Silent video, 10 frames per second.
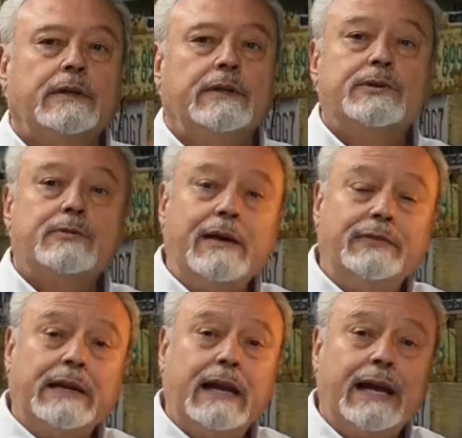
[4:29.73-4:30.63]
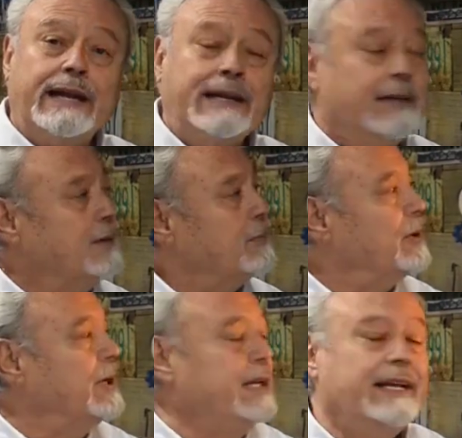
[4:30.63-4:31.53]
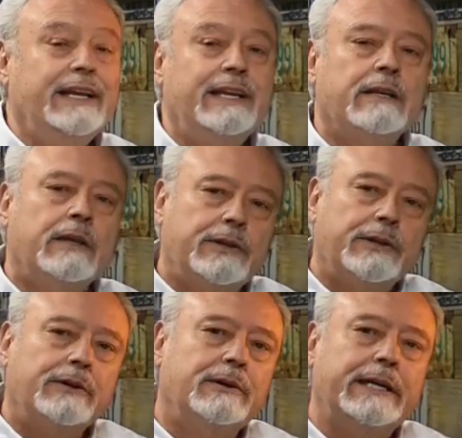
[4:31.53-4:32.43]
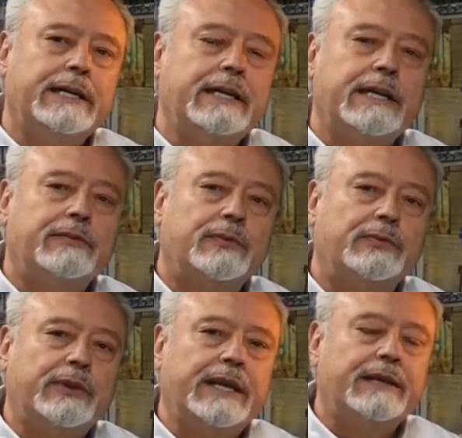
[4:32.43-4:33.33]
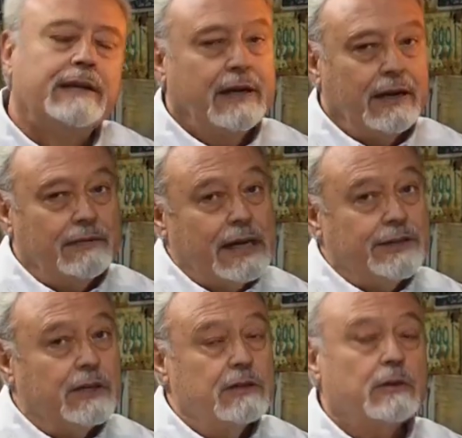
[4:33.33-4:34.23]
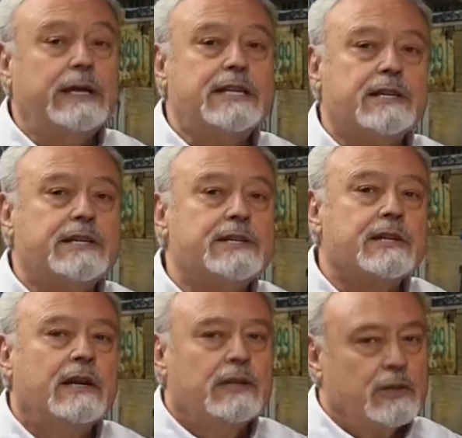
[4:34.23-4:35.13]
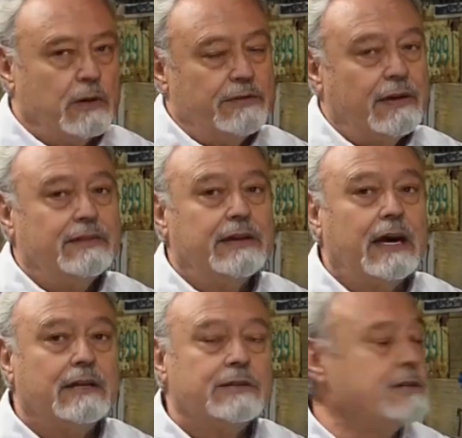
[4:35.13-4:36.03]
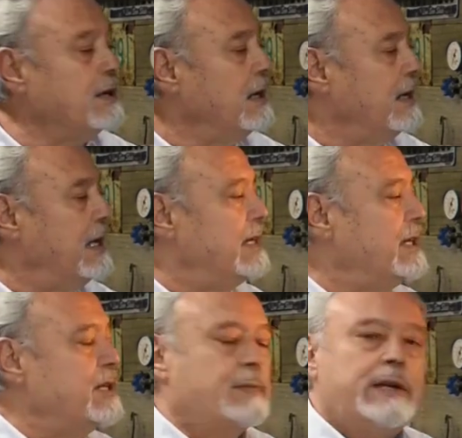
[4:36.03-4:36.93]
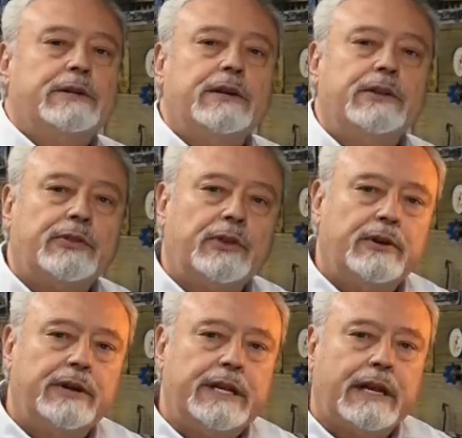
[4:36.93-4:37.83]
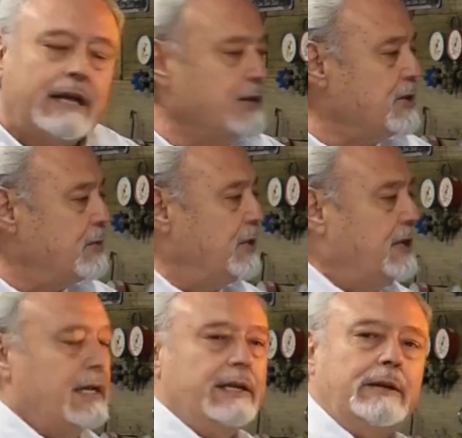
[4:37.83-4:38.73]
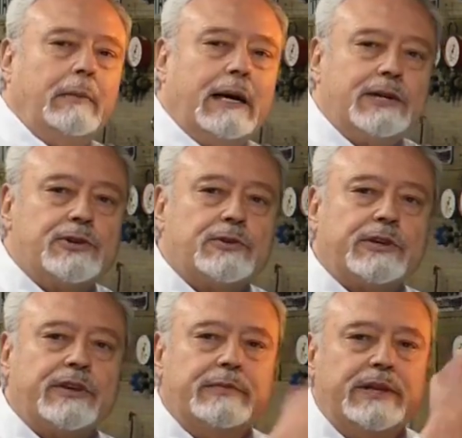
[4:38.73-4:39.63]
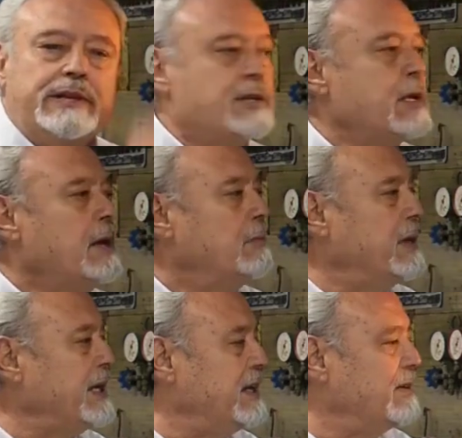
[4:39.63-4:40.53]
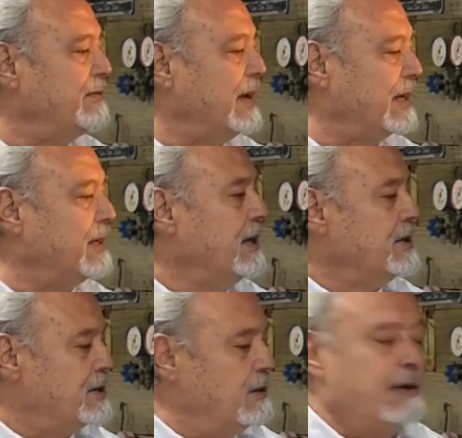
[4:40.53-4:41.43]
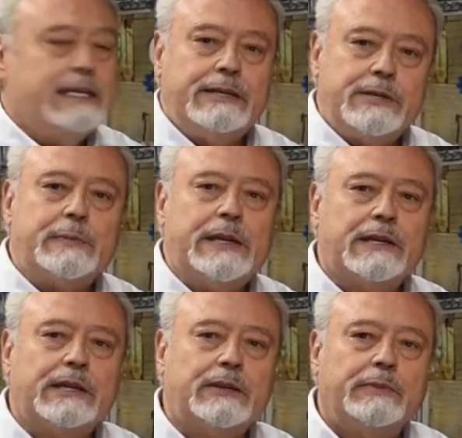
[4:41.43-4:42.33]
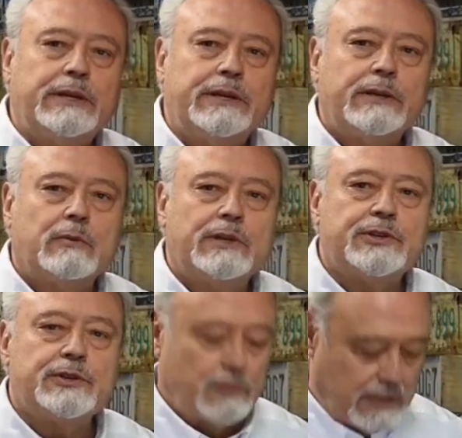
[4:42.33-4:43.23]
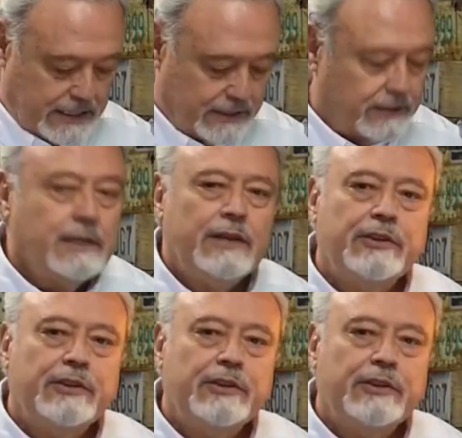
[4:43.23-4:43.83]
This traffic light. Pretty neat. No, I didn't get it for free. I found it on Craigslist, $25, and I did spend another $30 to put that little module to give me this blinking effect. So I did spend a little bit here once in a while.